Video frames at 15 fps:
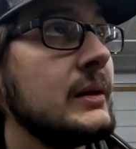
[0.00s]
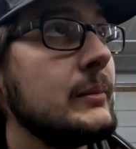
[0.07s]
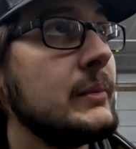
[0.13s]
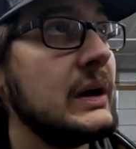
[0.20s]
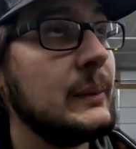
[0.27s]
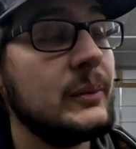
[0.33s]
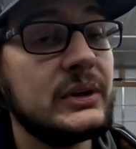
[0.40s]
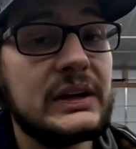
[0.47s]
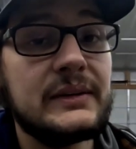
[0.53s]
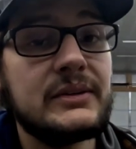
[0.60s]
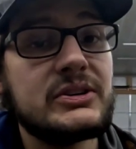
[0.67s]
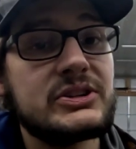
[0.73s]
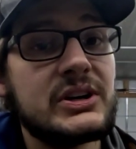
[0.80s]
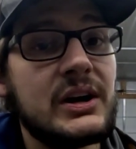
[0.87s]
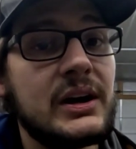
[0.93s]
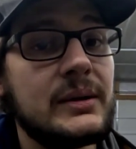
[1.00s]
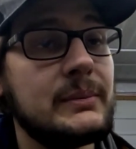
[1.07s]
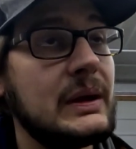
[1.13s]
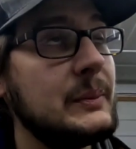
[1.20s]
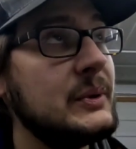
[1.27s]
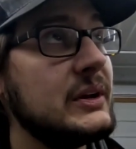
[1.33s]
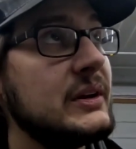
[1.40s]
but I'm going to give it a shot, and
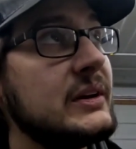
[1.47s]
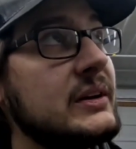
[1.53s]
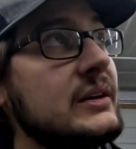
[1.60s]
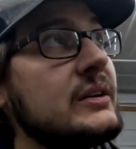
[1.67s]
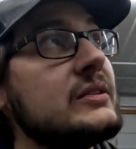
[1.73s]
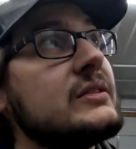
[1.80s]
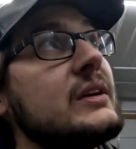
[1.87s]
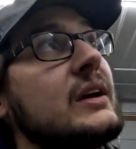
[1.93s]
maybe it does.